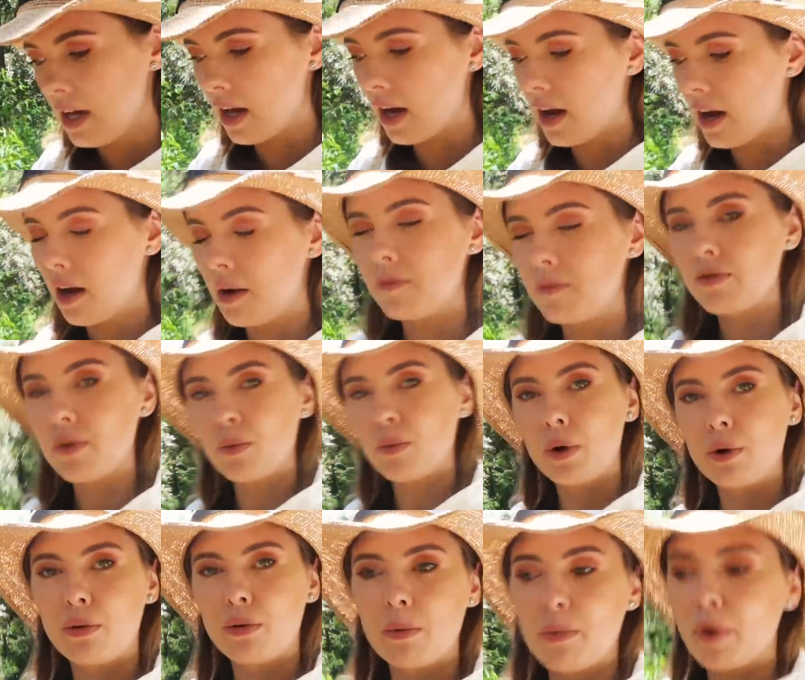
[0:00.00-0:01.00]
um, from
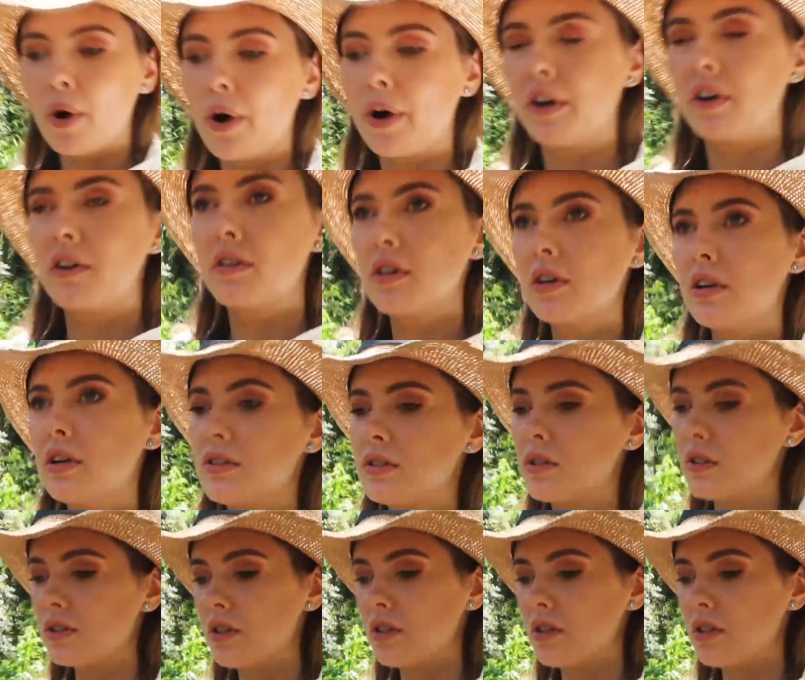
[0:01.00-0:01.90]
where we parked, so